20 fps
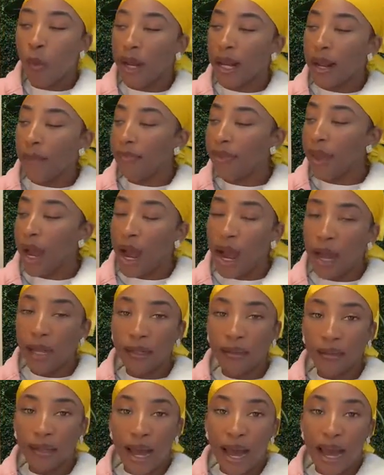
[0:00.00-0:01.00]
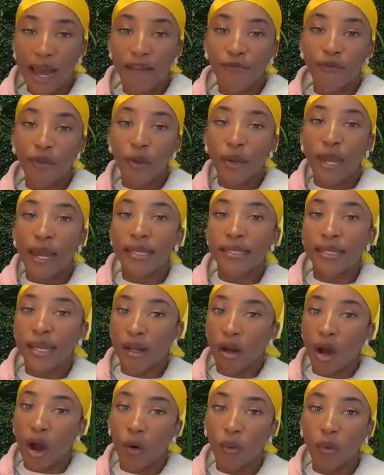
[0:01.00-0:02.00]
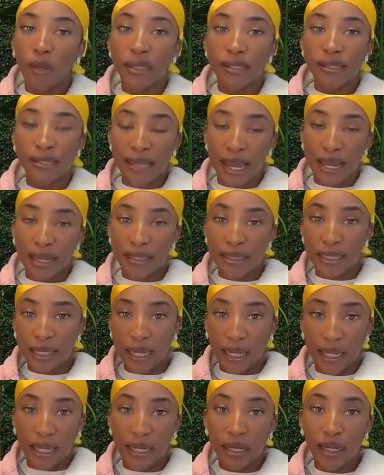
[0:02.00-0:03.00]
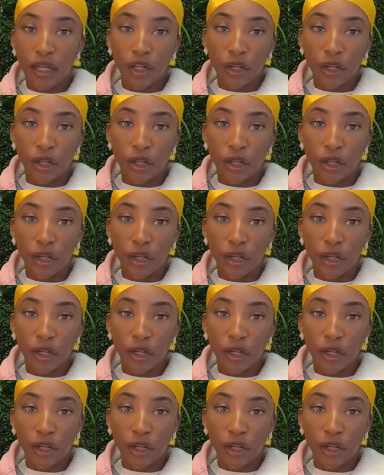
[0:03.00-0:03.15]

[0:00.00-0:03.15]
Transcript: When I'm not on the live, you guys can always send in